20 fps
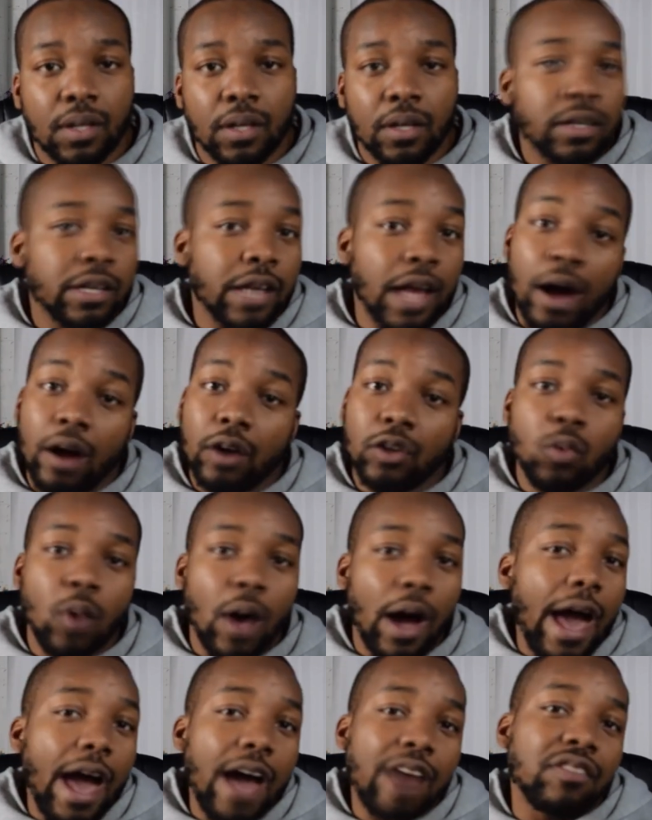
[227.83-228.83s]
Now, do
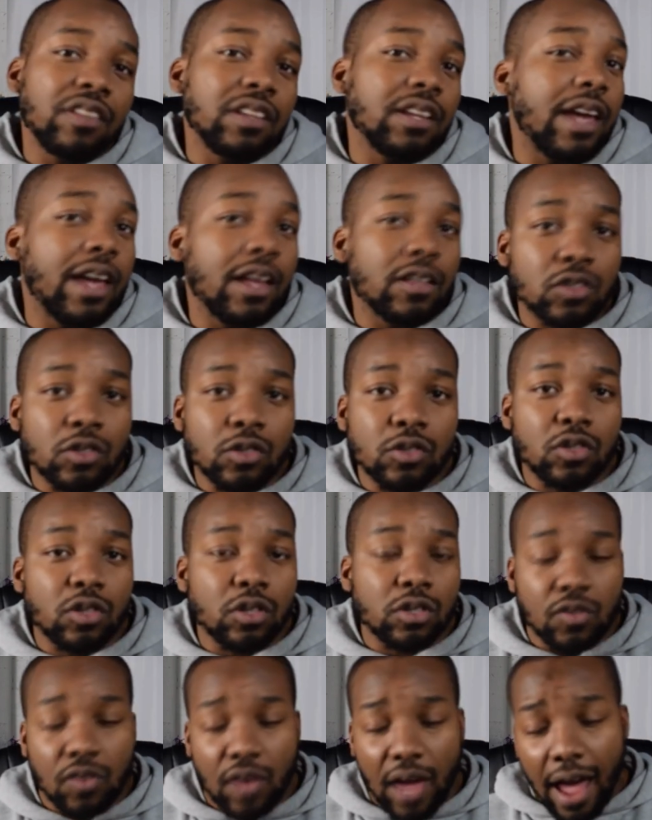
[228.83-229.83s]
I have the answer in
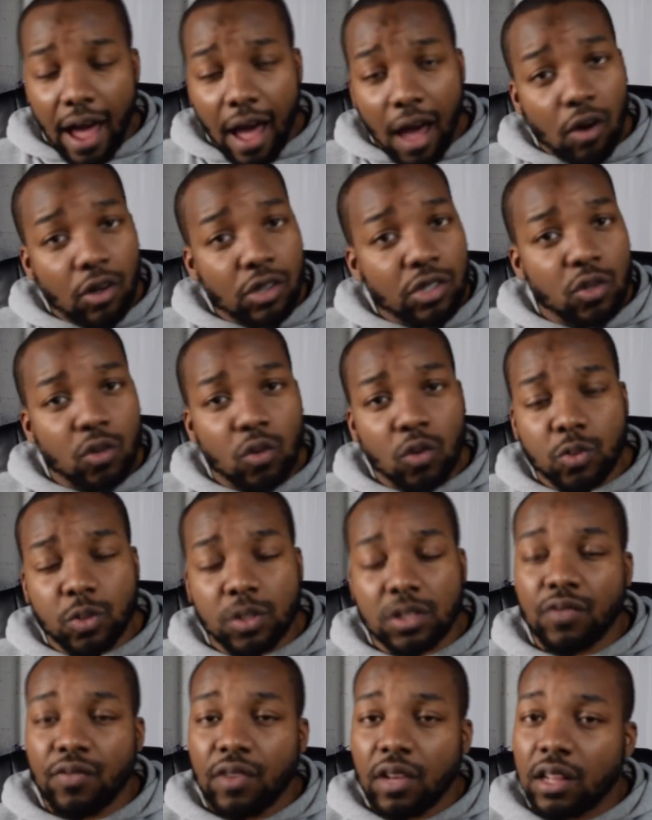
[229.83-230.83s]
terms of how you
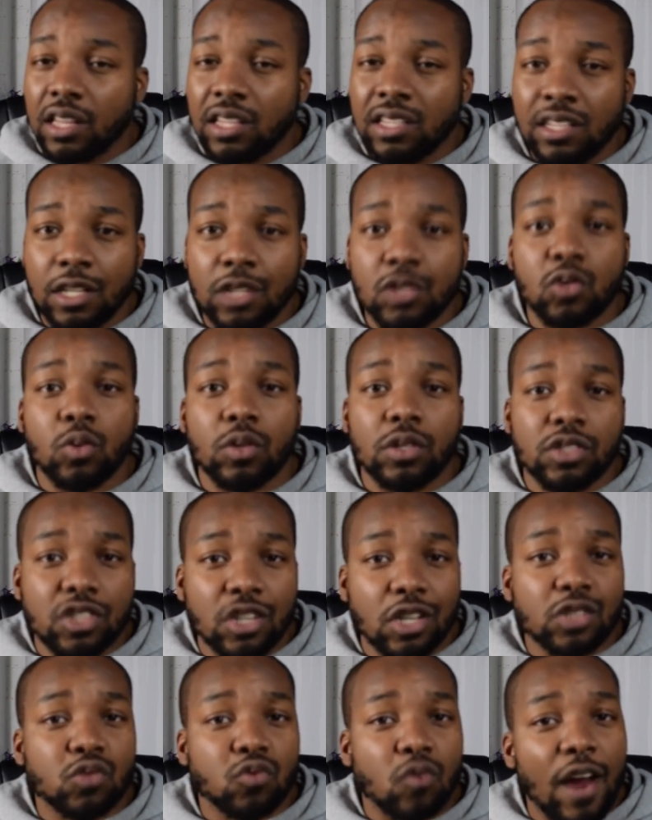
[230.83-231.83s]
specifically need to
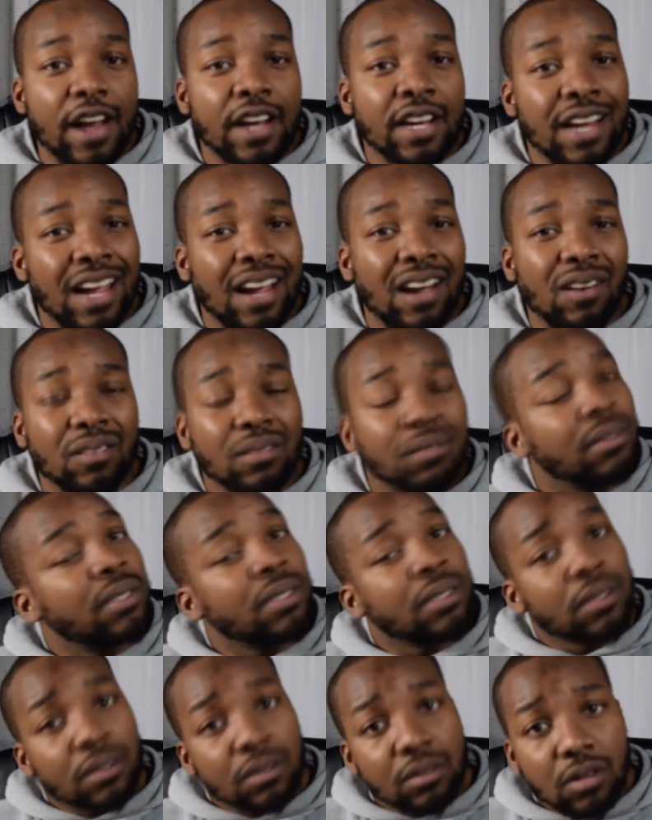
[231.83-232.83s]
adjust right now?
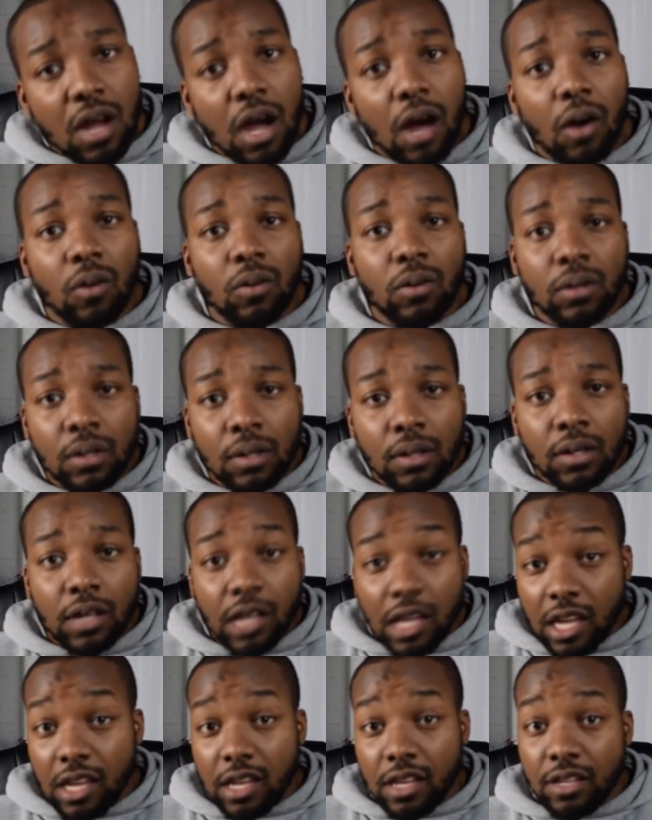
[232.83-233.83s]
No.
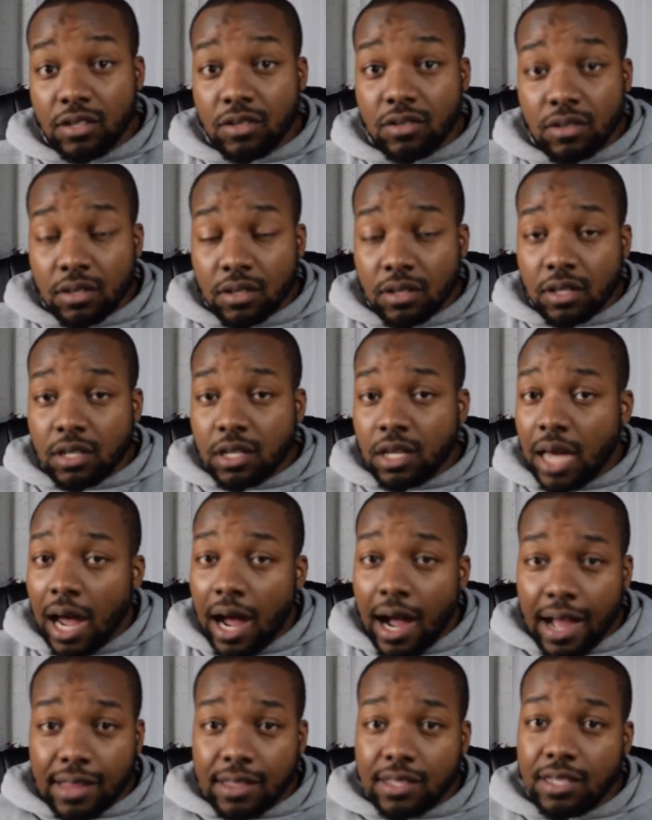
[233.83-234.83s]
Is
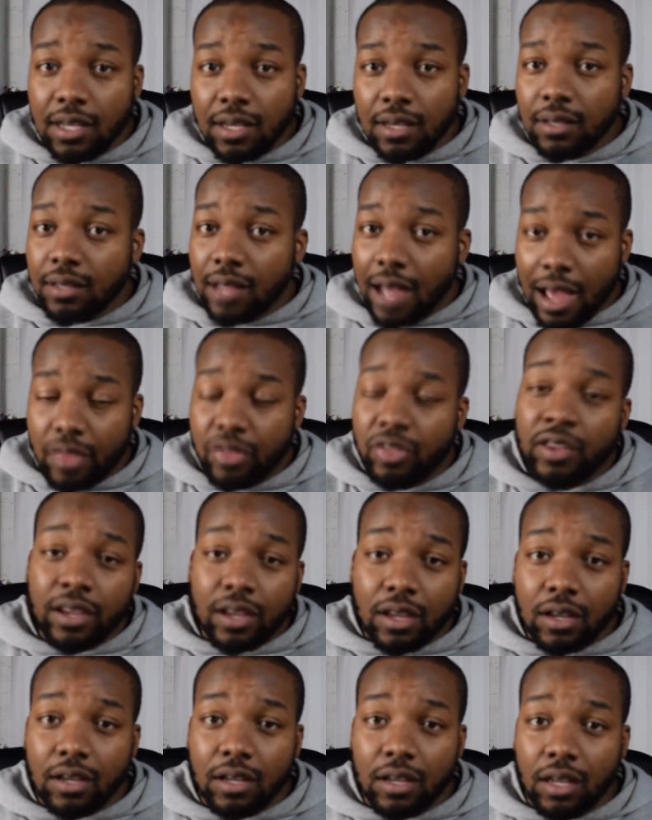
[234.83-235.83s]
content, I
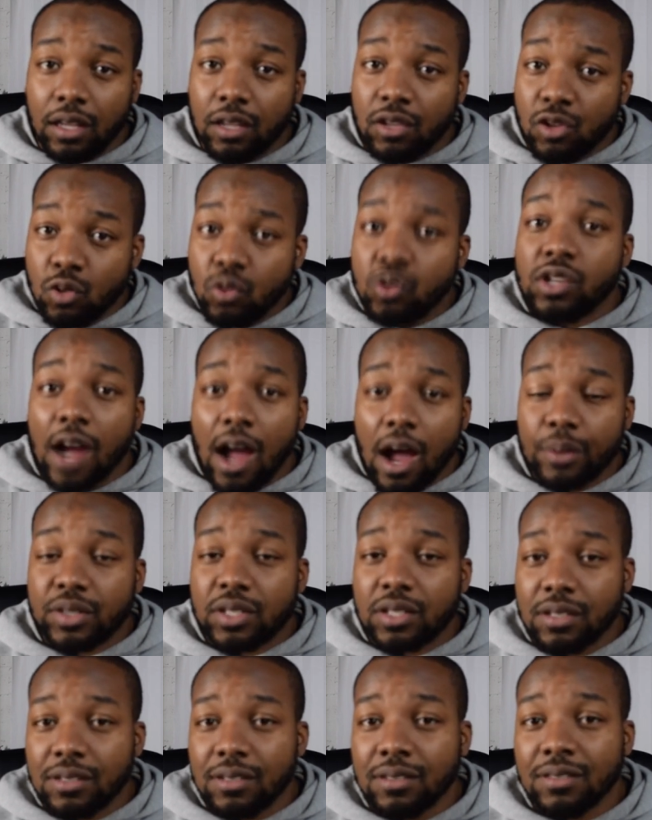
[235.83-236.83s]
think, a huge
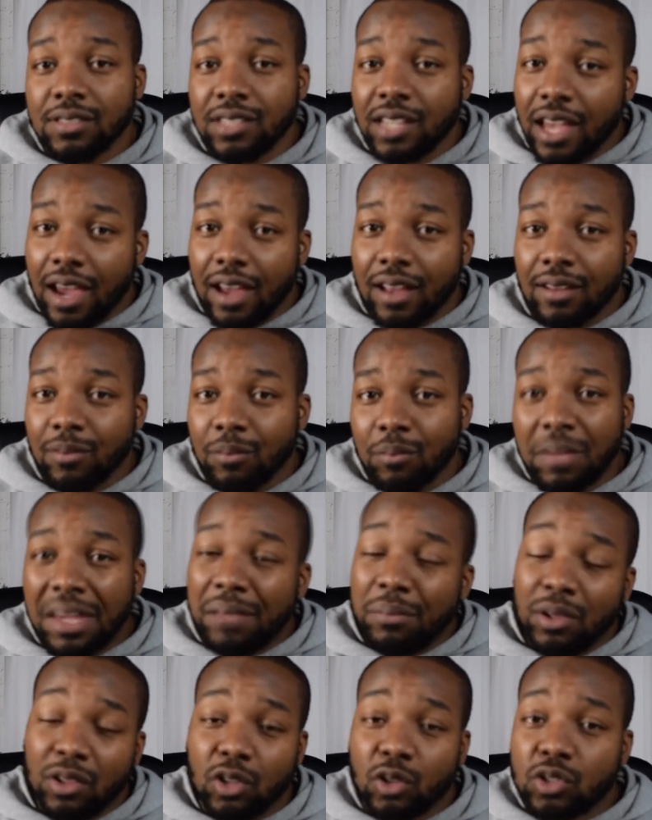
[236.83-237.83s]
option? Yeah.
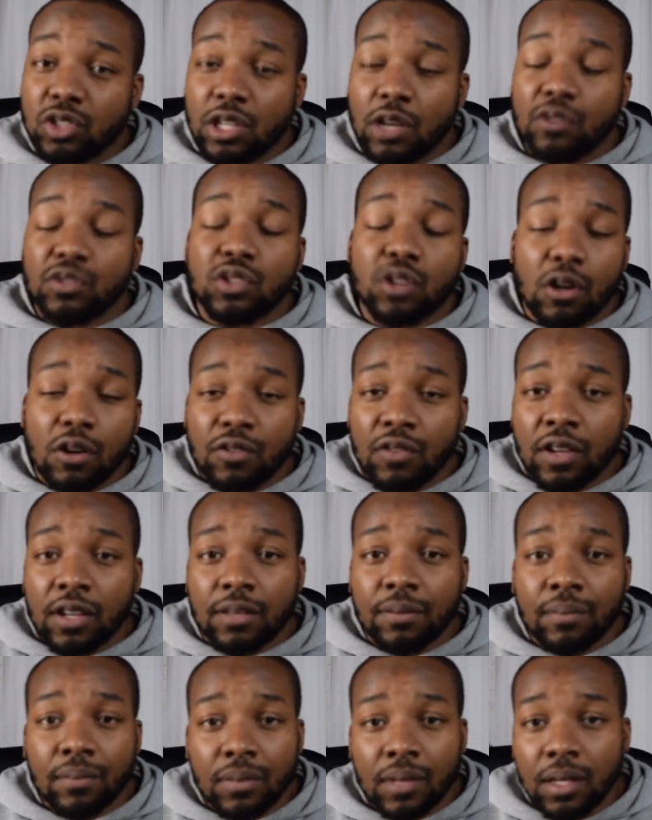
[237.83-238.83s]
Maybe a little
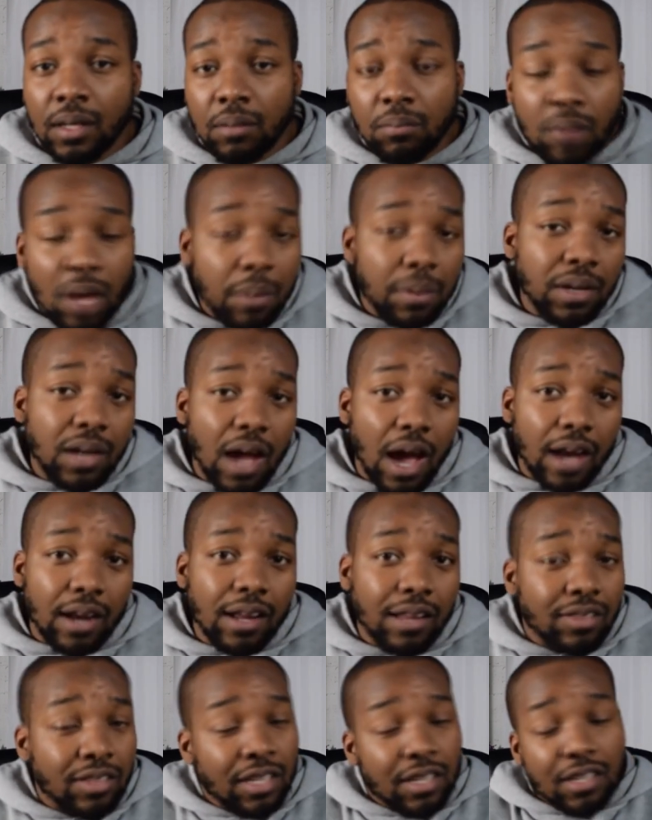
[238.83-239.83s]
self-serving, maybe not. I
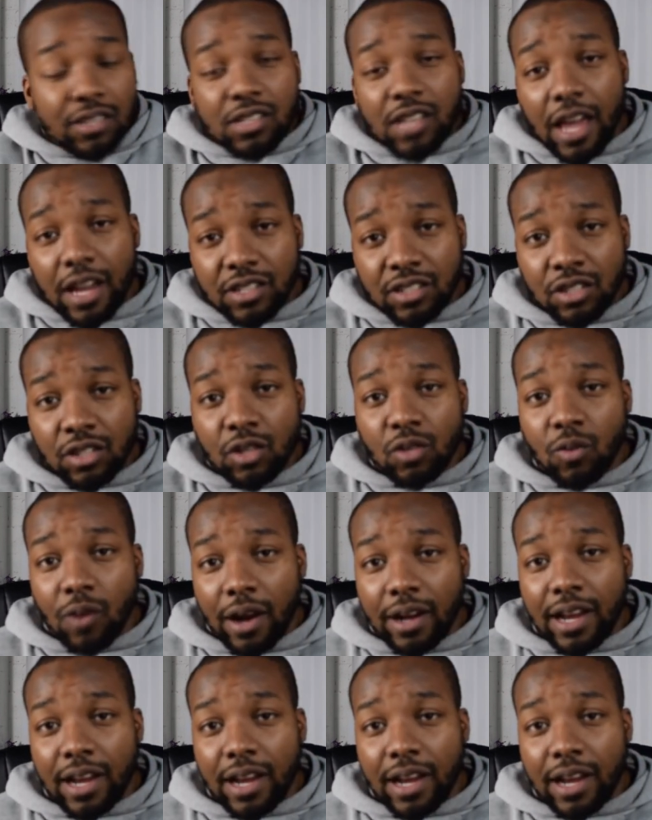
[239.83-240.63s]
think it's actually the right